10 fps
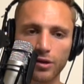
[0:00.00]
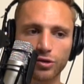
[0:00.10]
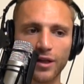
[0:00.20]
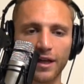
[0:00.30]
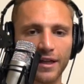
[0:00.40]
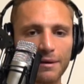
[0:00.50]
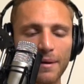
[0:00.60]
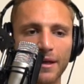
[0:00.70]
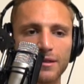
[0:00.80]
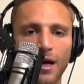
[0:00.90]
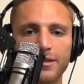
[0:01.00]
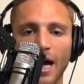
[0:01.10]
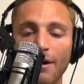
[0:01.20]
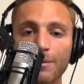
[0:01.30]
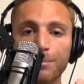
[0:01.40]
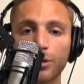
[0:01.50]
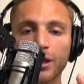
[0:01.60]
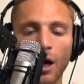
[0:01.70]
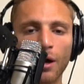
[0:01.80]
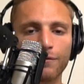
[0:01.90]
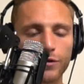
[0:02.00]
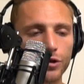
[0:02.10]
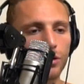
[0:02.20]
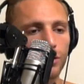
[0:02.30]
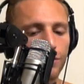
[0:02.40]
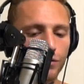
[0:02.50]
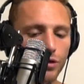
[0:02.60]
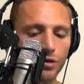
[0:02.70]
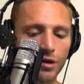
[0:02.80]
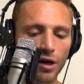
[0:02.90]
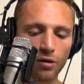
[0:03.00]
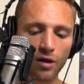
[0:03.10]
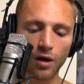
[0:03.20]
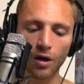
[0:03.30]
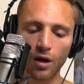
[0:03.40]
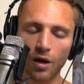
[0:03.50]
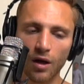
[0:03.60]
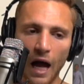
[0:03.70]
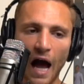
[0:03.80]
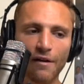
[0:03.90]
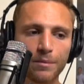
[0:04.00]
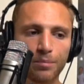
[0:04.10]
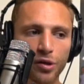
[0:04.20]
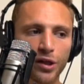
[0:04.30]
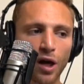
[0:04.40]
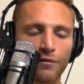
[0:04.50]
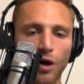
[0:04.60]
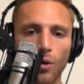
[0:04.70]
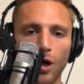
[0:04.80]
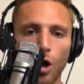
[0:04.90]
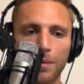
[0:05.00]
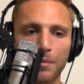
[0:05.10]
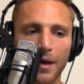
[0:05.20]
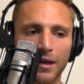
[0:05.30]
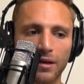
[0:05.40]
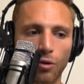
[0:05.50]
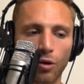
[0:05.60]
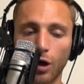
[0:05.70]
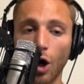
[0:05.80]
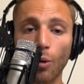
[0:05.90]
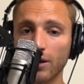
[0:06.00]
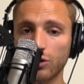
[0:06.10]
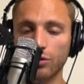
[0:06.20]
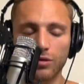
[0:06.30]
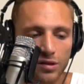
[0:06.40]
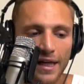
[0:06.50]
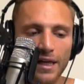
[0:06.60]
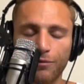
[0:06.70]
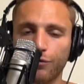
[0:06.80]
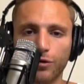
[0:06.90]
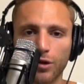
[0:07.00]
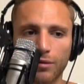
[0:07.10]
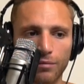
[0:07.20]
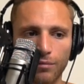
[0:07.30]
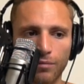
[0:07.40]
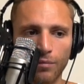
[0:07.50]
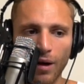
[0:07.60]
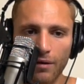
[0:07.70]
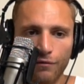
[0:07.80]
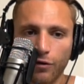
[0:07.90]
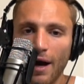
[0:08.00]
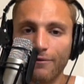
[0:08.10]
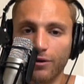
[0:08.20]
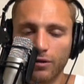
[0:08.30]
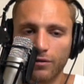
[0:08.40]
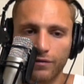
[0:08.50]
So yeah, keep making dots. I've been putting off for you to for you to know I've been putting off going to open mic or going to stand up for forever